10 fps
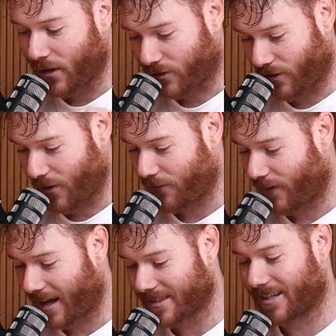Grow
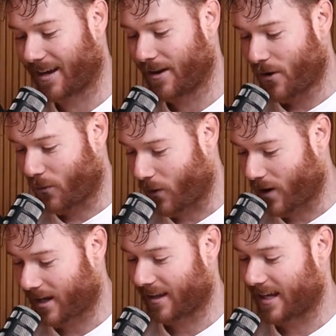faster,
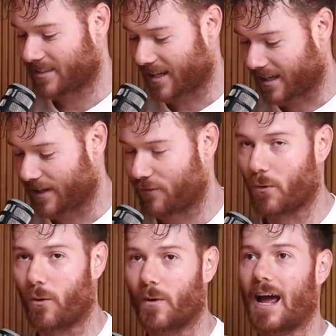work less, and live
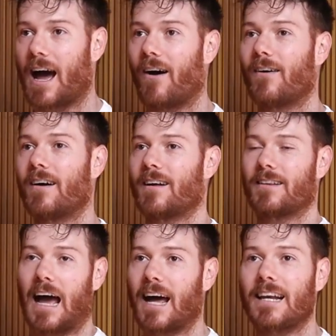more. Now,
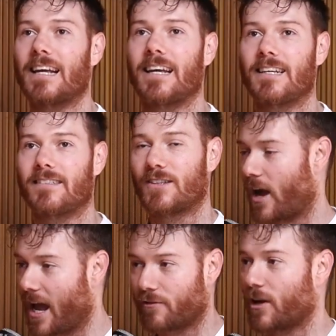that is
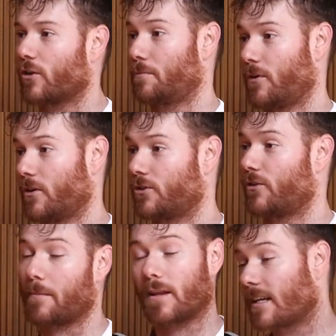every entrepreneur's
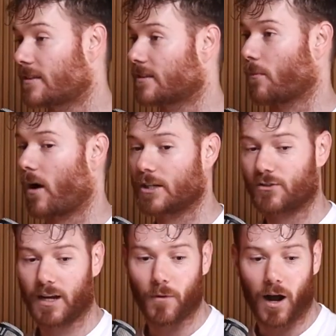dream. At least it's my
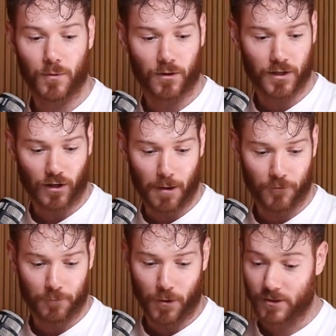dream. I'm not the type
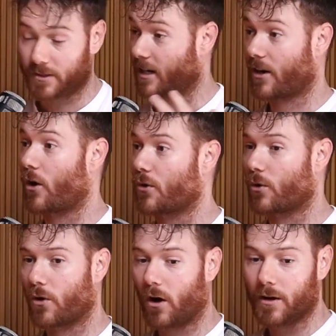of person, and I know
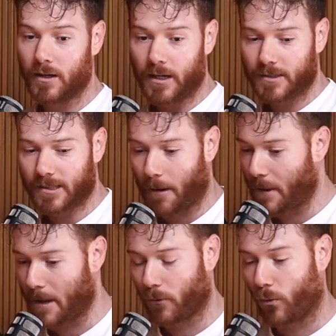you're not. Some
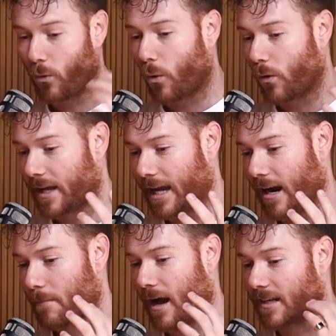people, all they
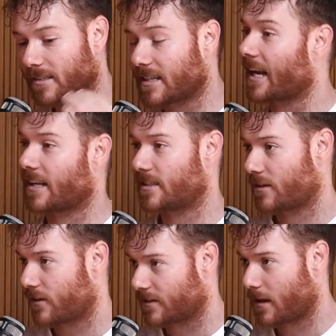care about is stacking
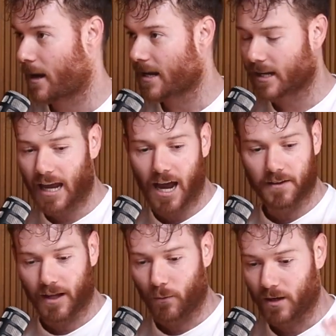zeros in their bank account
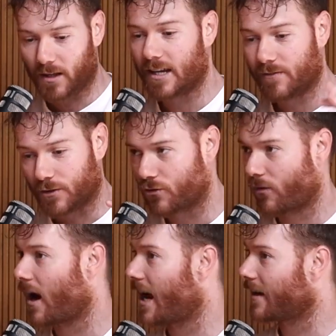and they want to live and
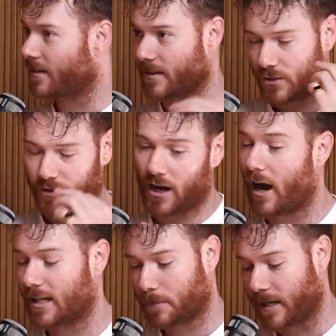grind until their
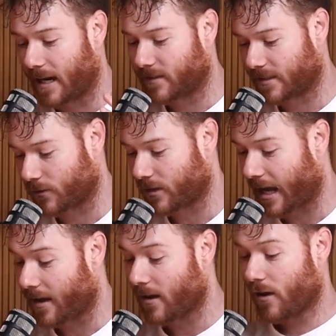eyes bleed every single
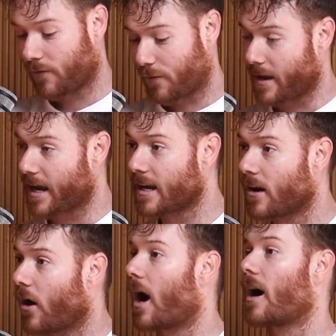day. For me,
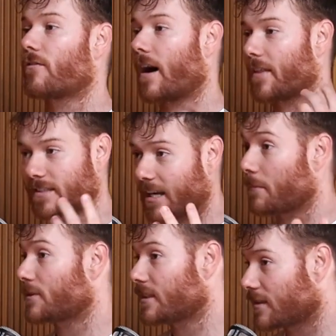I'd rather set
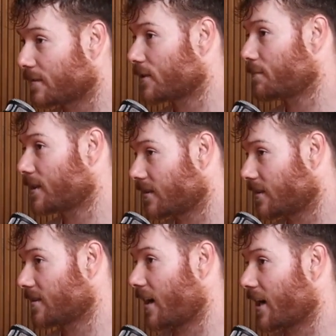up systems and
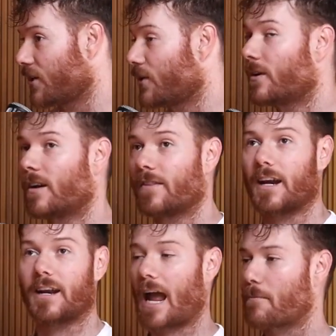businesses like you
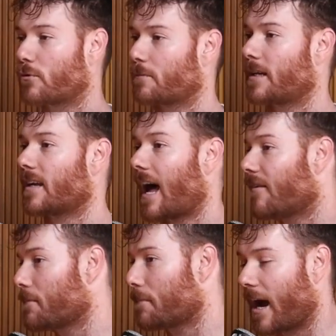that enables me to
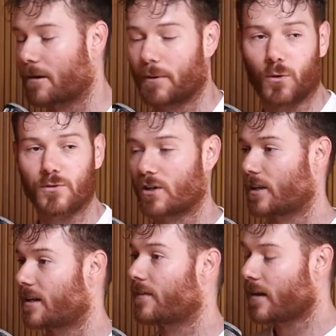have impact, but also
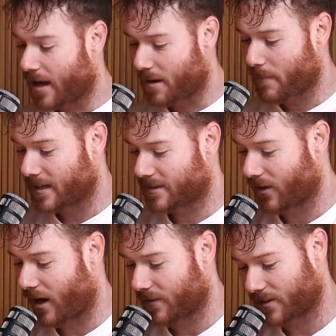live an
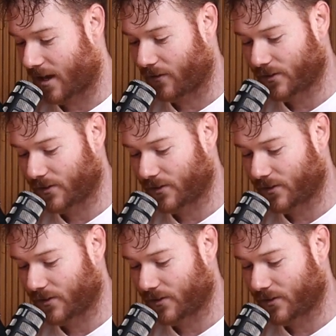amazing lifestyle.